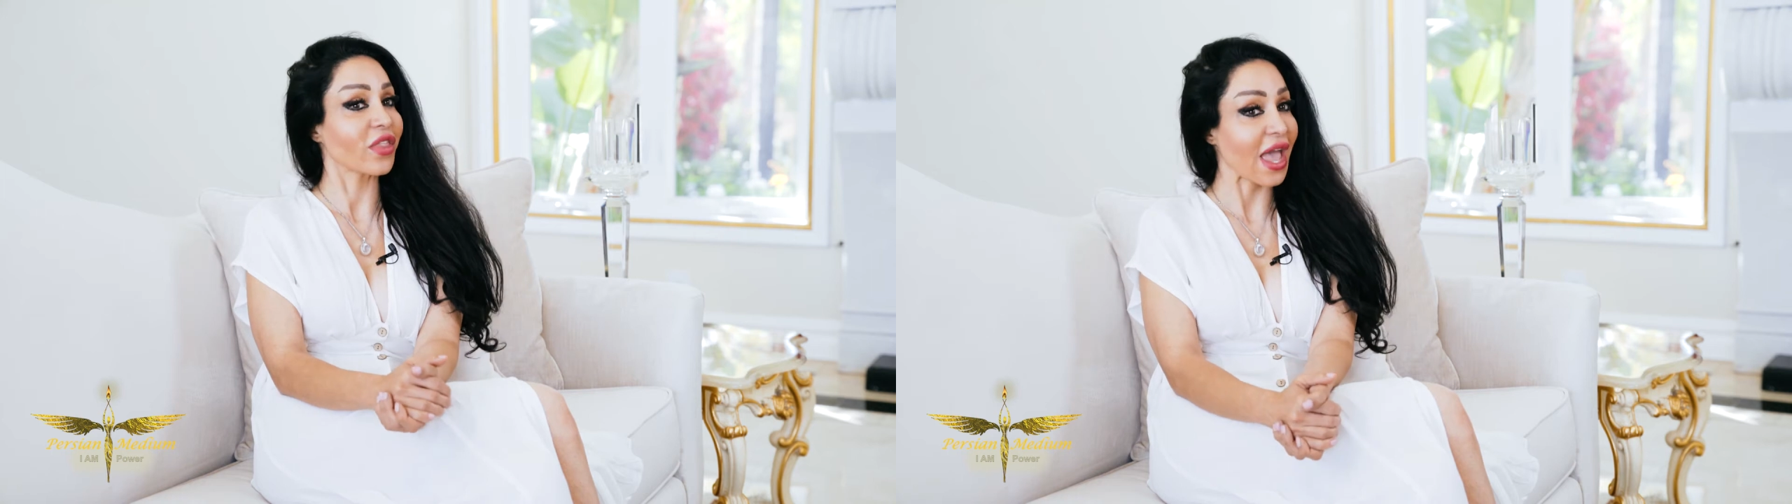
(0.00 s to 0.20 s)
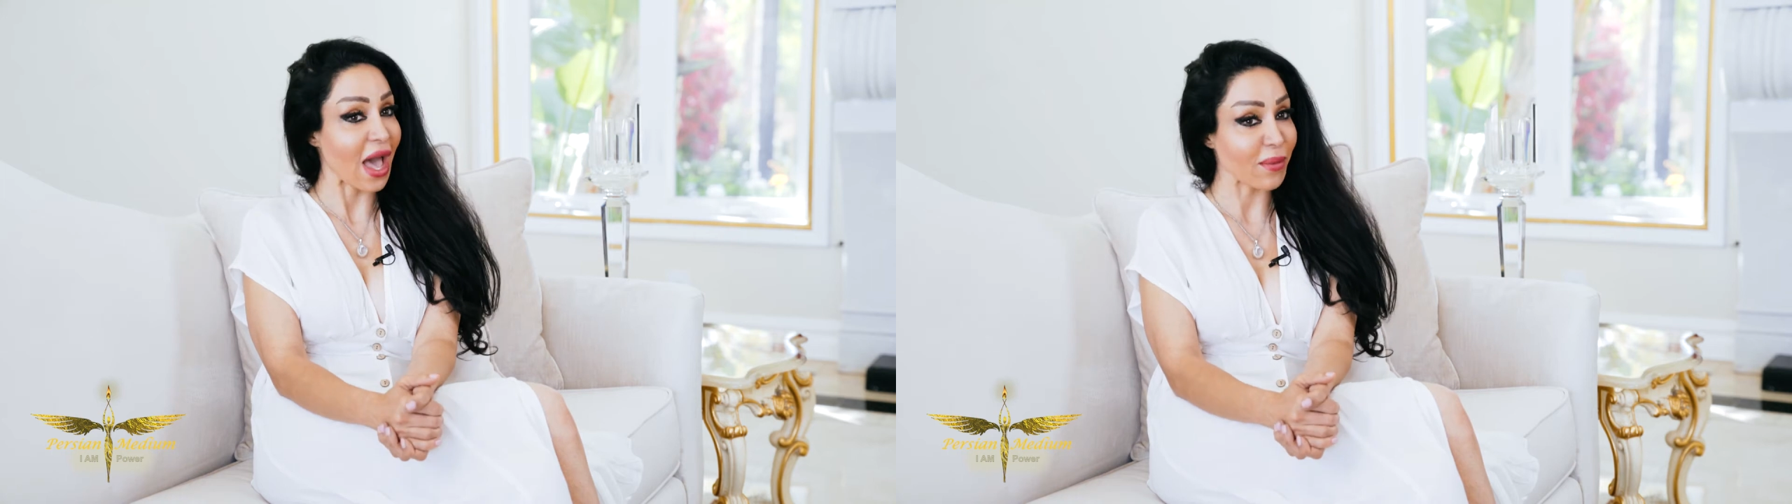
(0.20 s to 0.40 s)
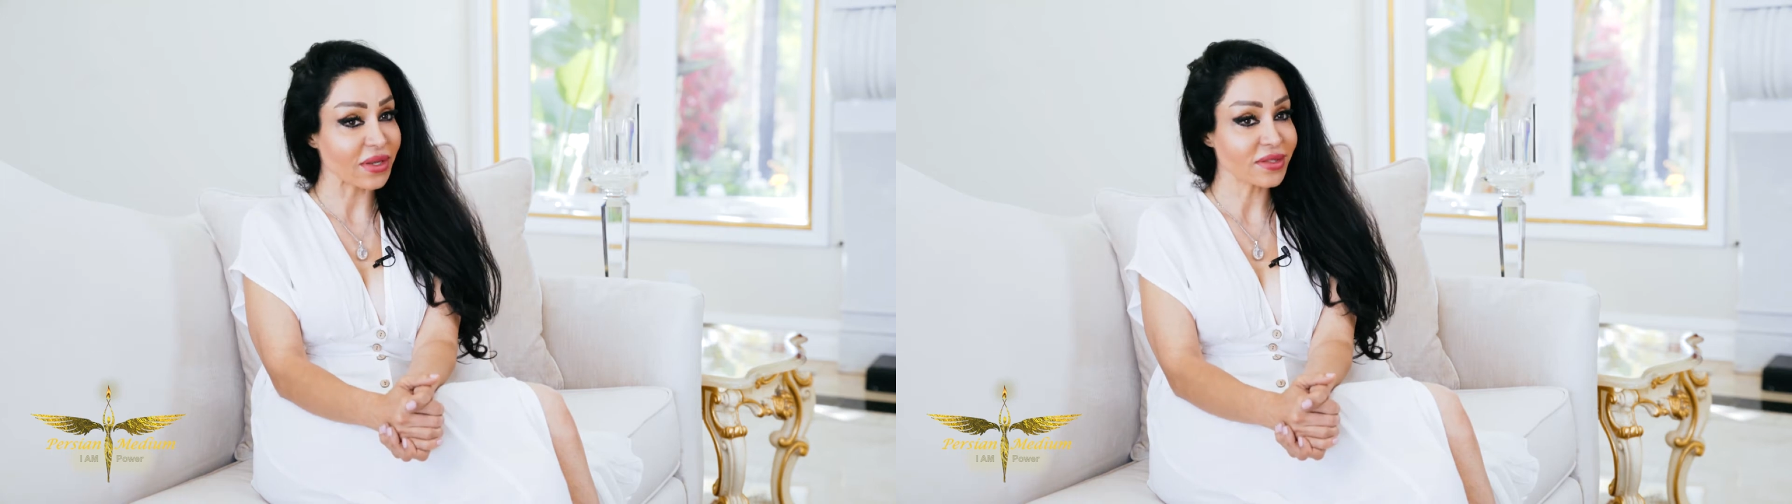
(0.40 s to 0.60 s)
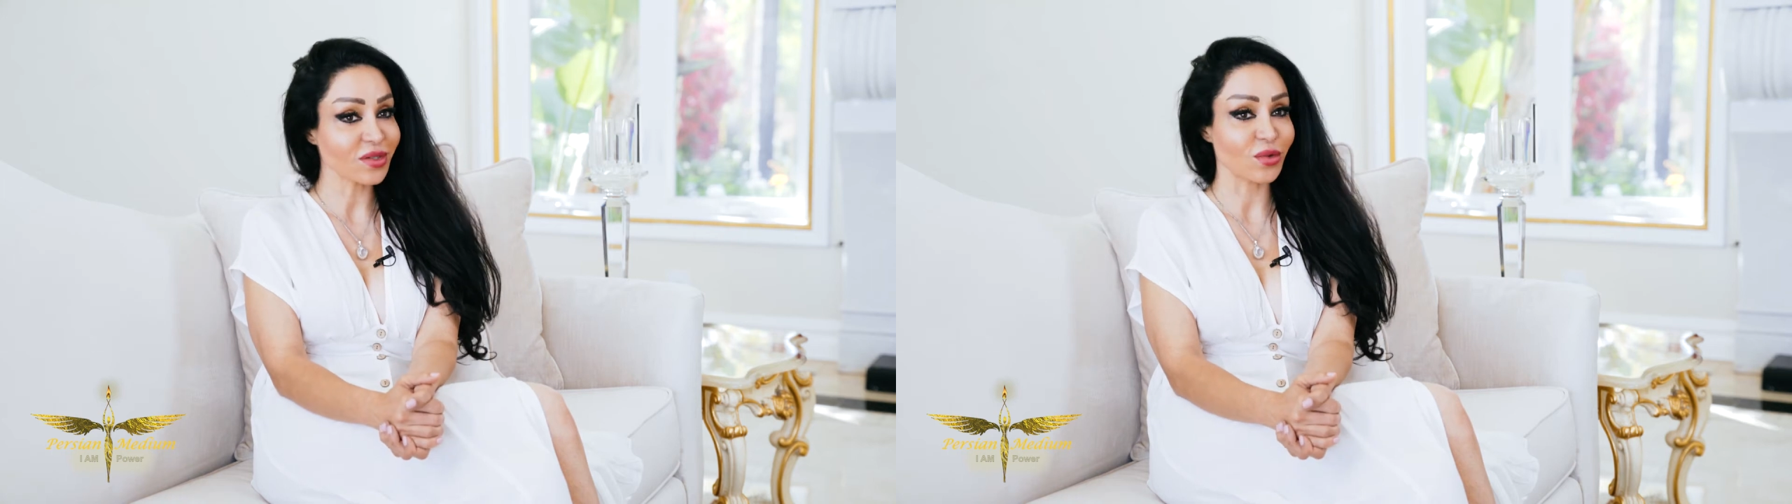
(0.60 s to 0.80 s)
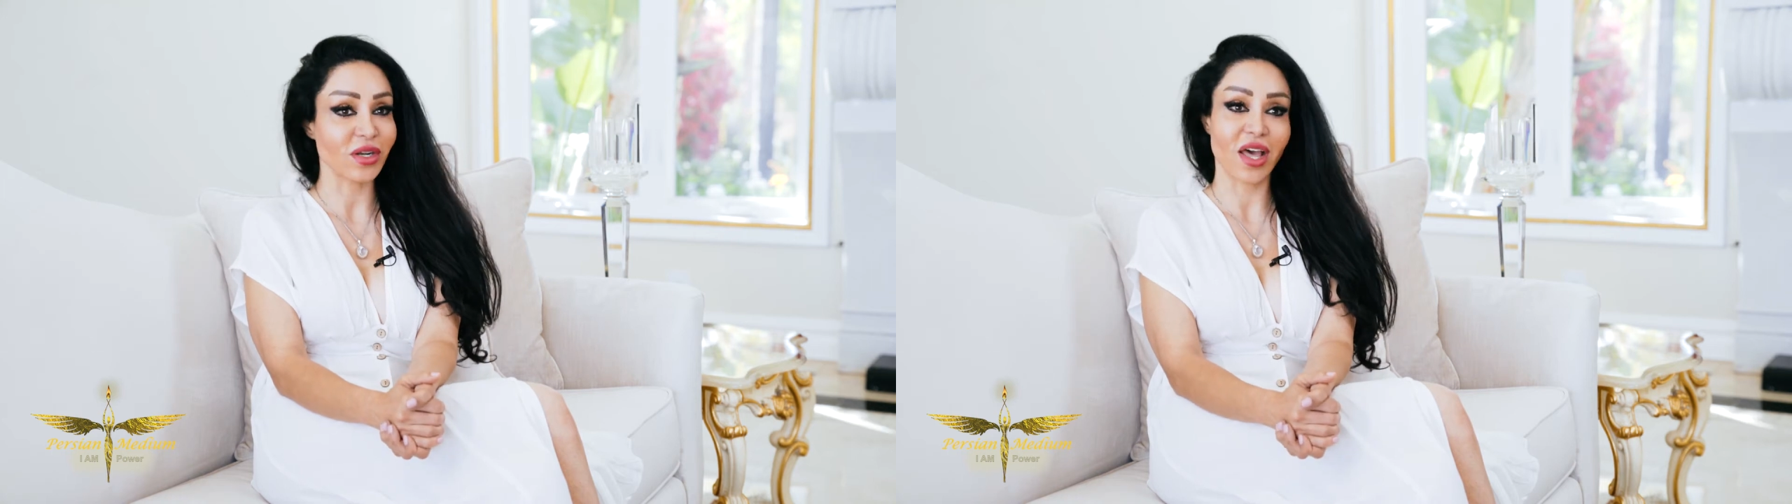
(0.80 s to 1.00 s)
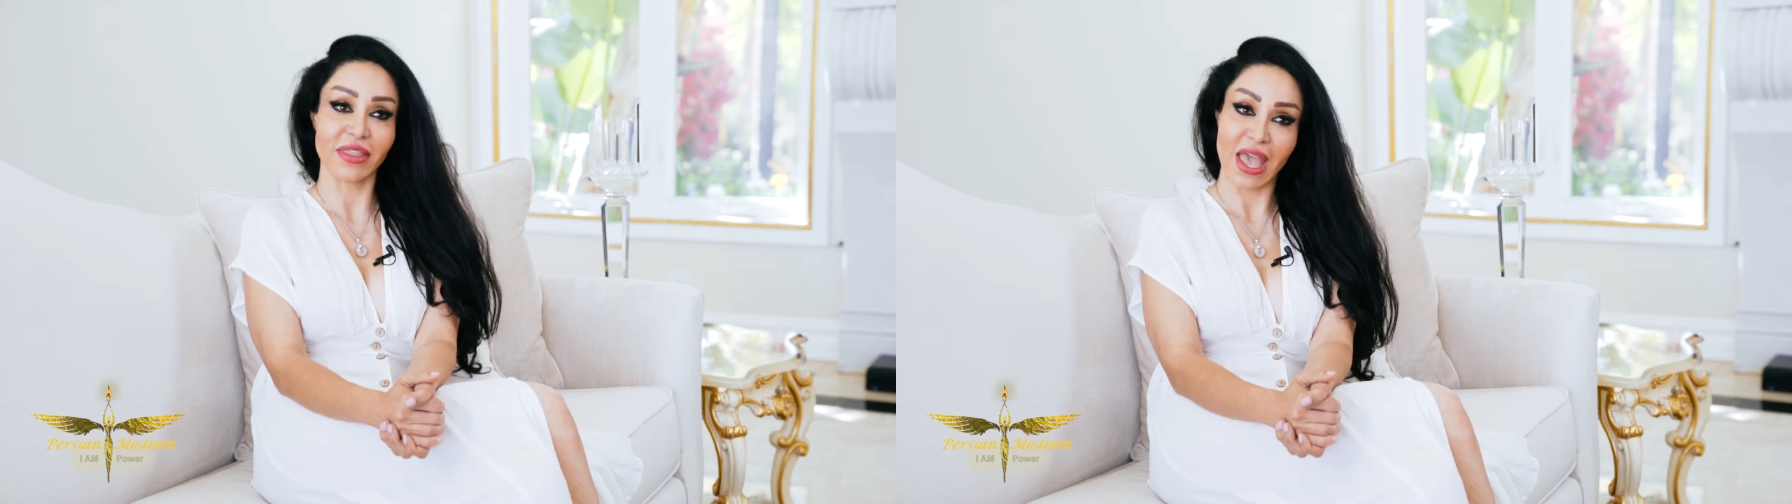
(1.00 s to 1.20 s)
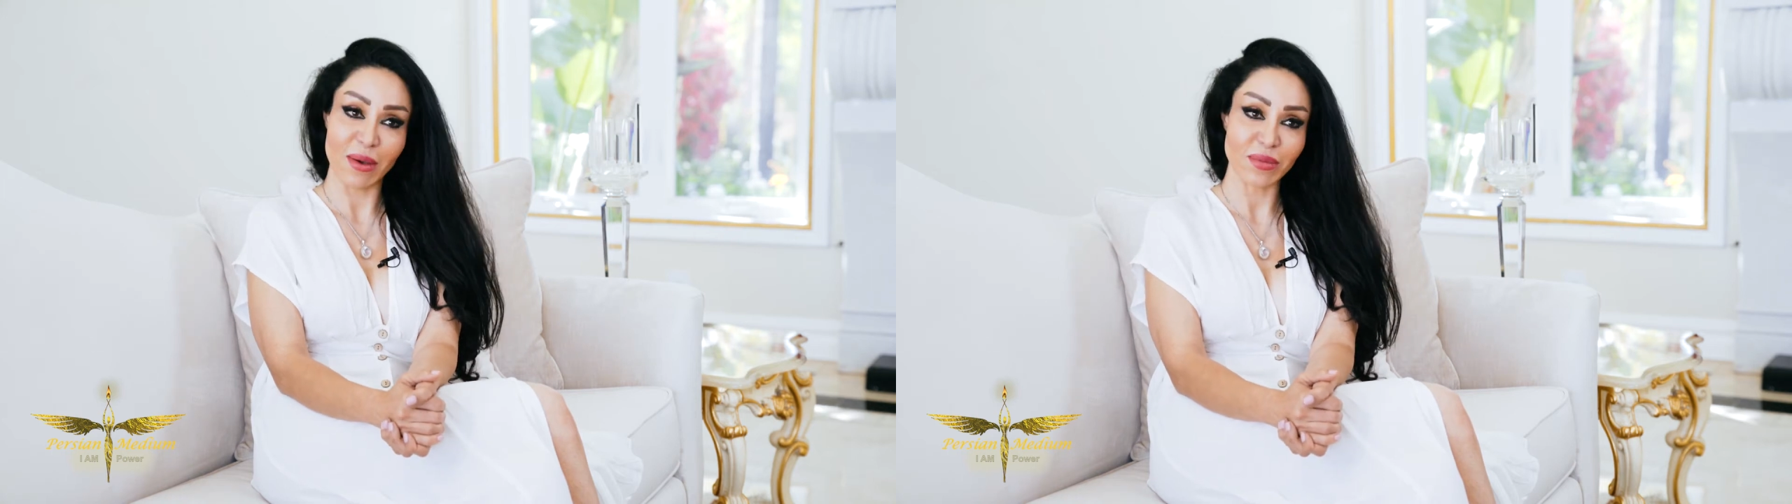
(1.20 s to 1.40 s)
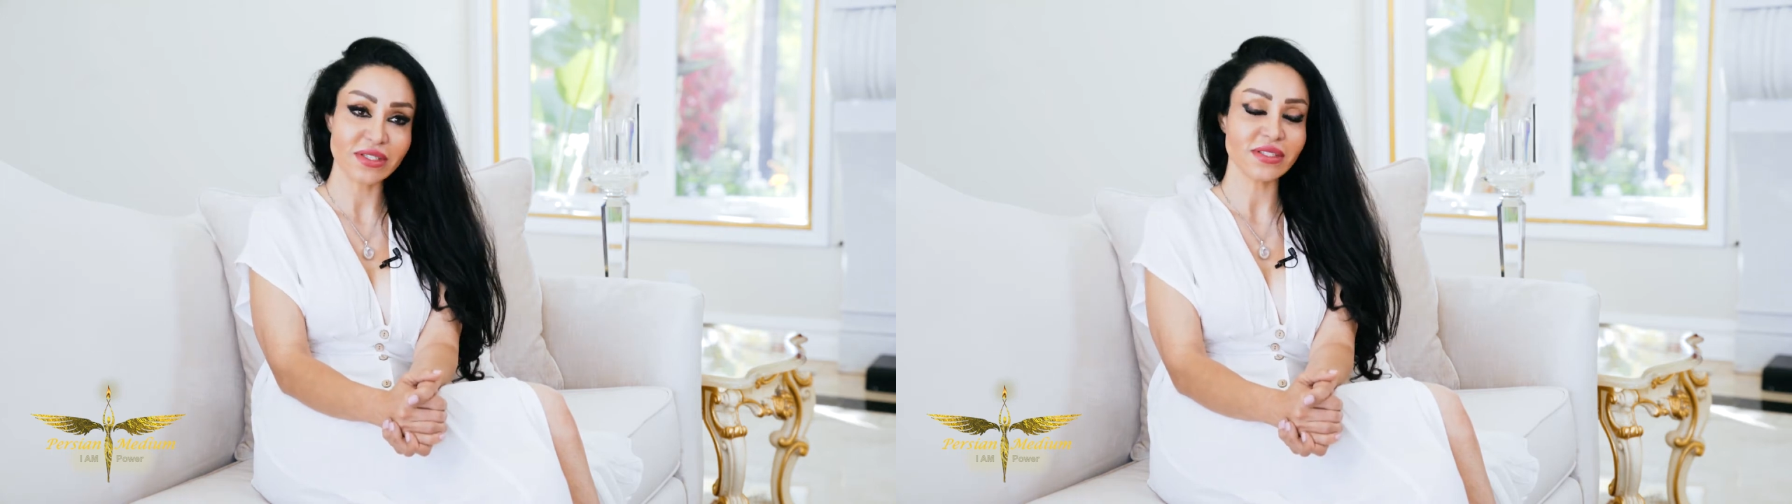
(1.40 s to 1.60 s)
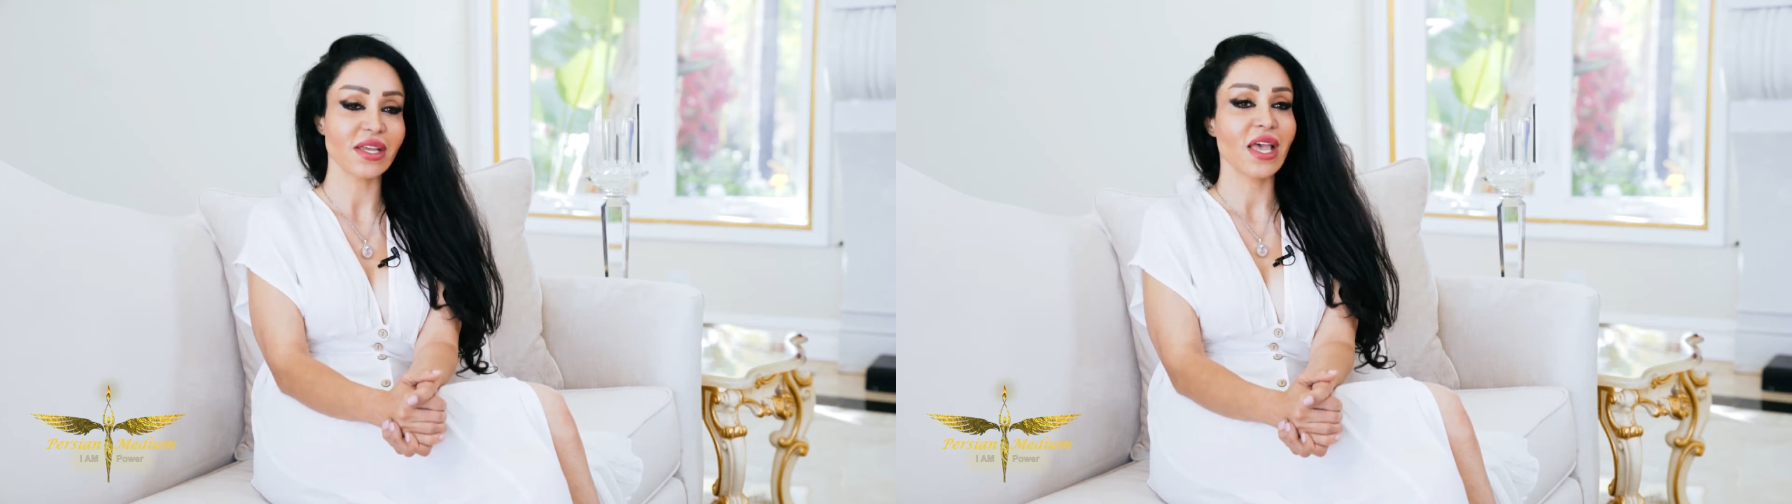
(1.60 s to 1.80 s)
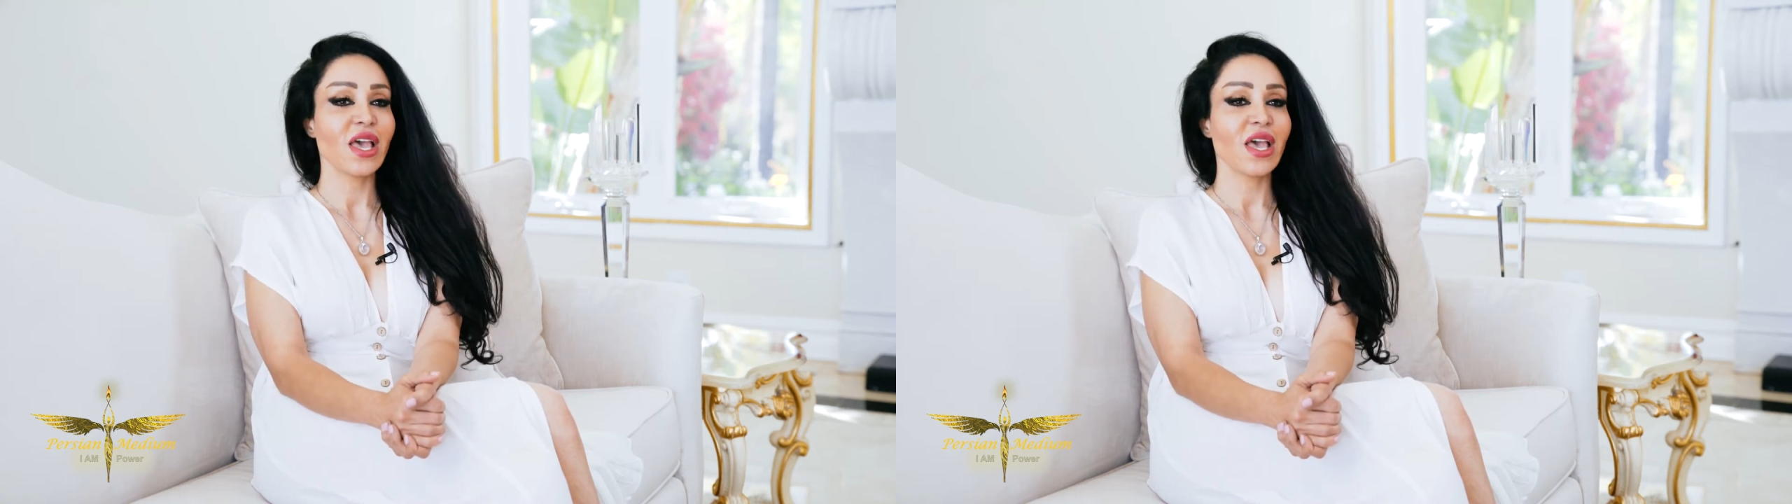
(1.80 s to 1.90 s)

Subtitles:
what happened or not happened.